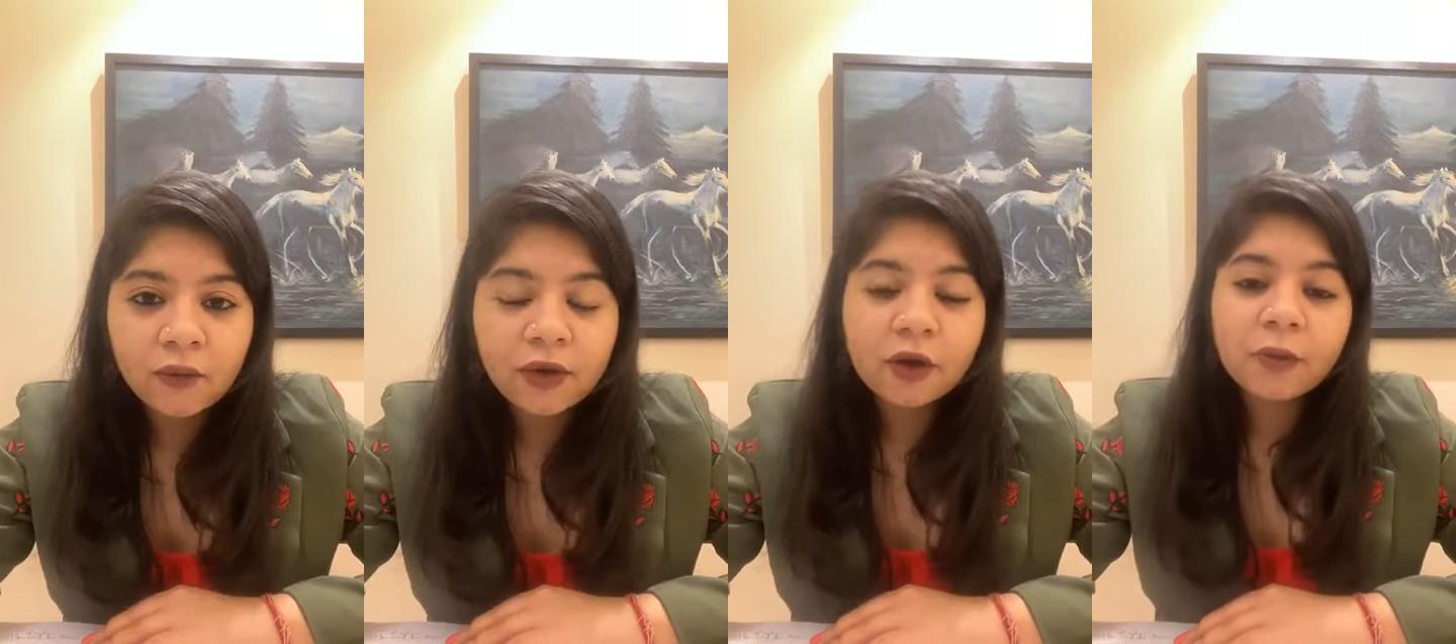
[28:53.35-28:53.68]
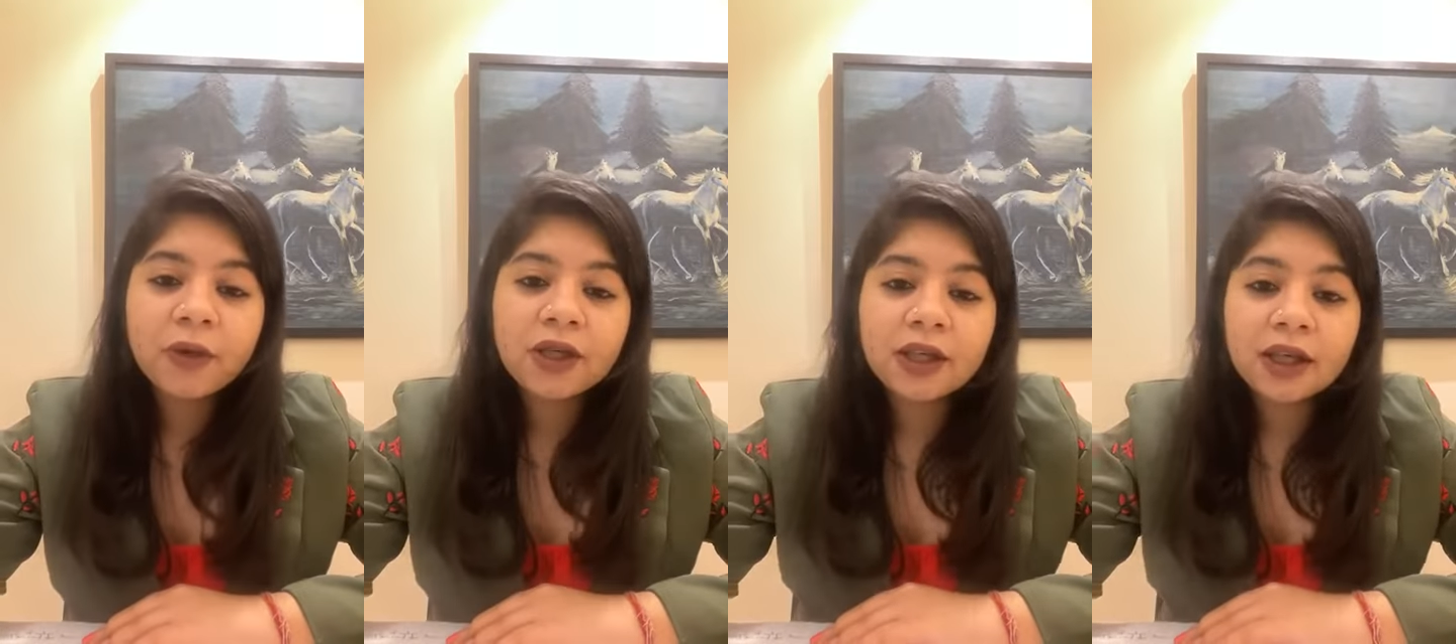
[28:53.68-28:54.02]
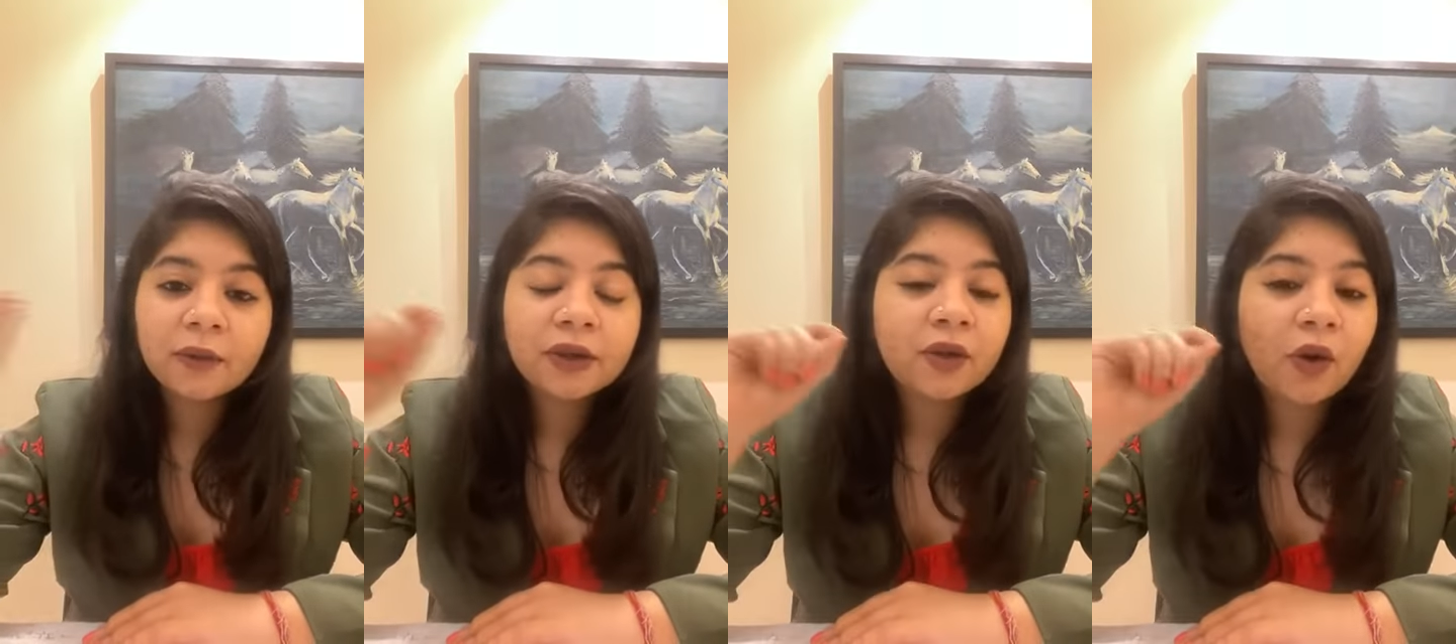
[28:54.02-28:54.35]
we could be
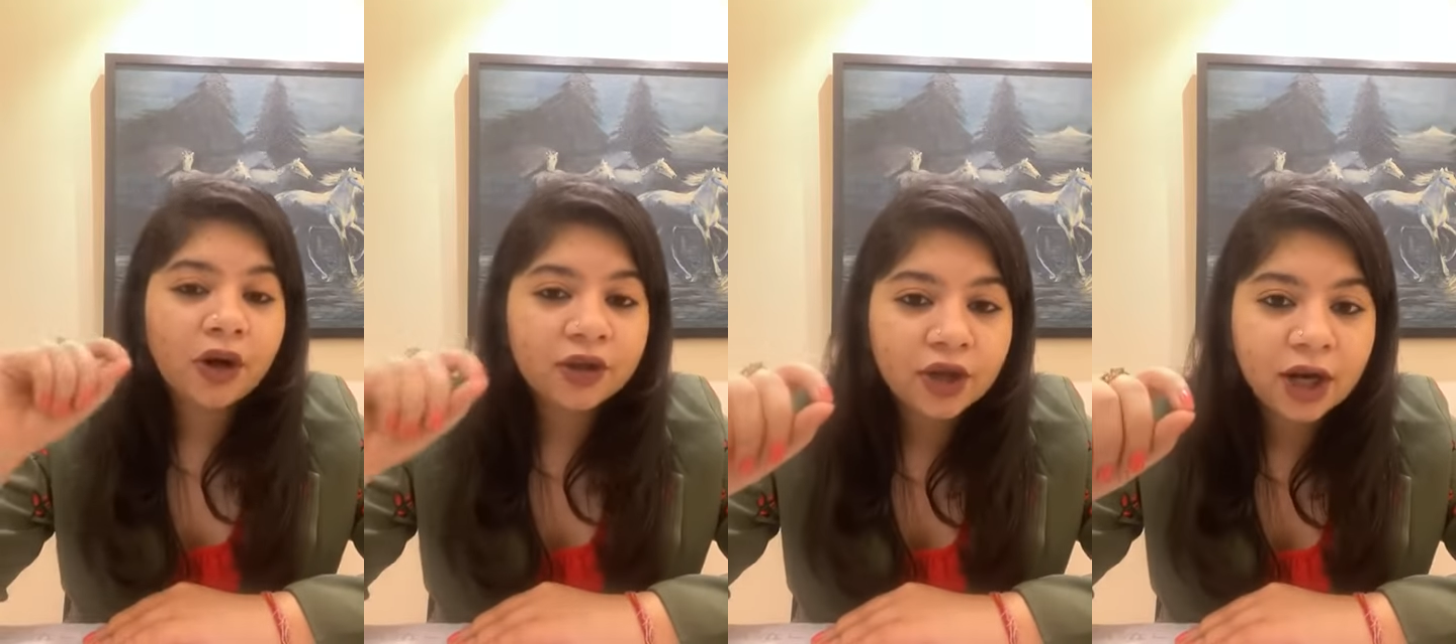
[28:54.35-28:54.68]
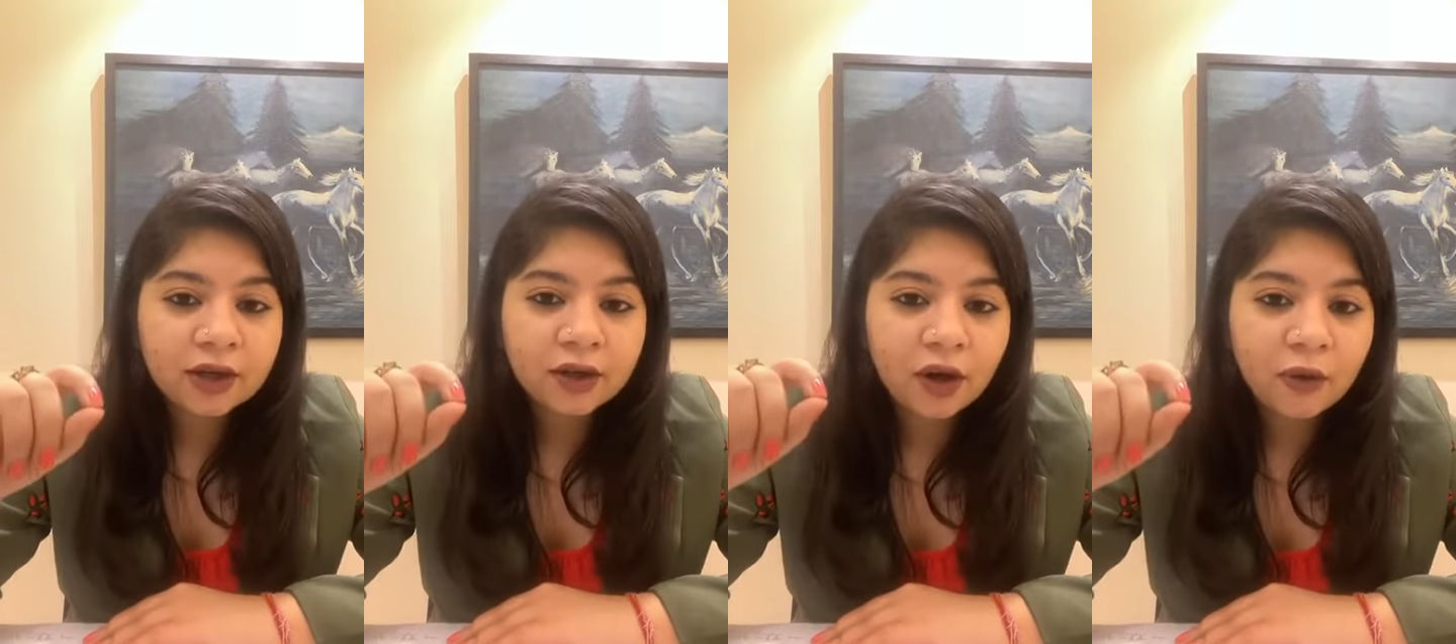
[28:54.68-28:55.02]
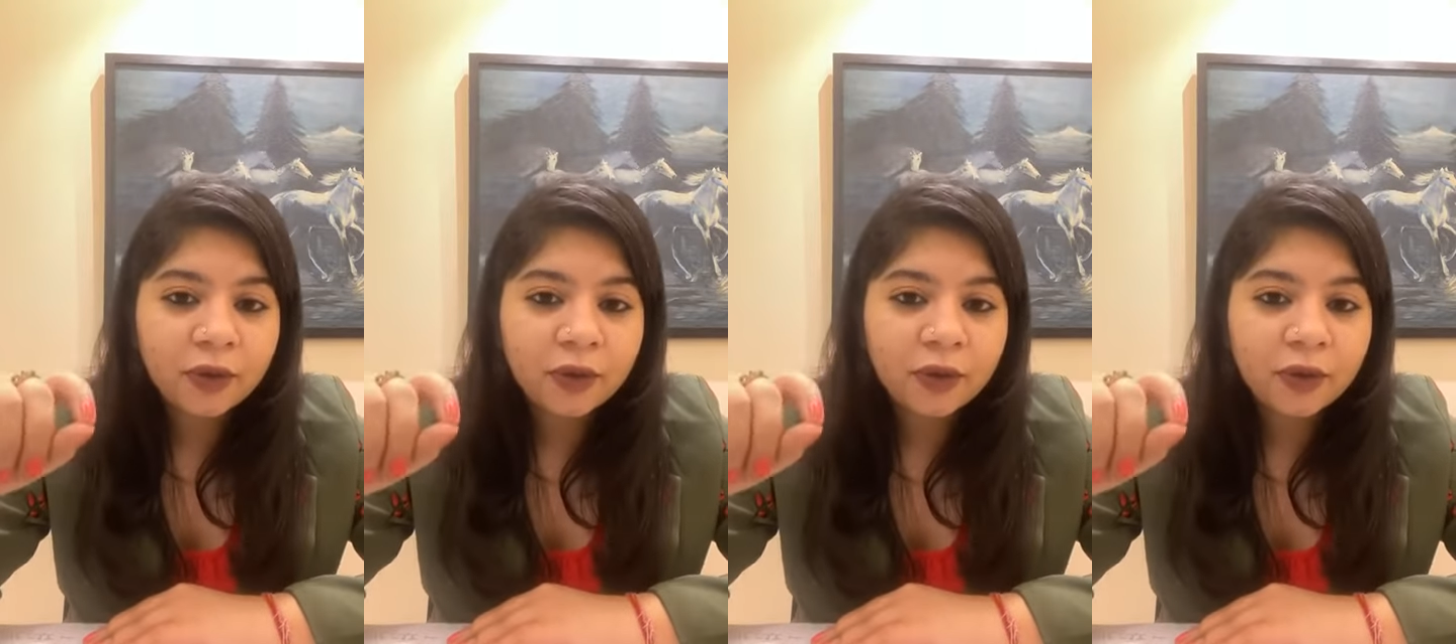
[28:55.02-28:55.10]
dealing with contract law,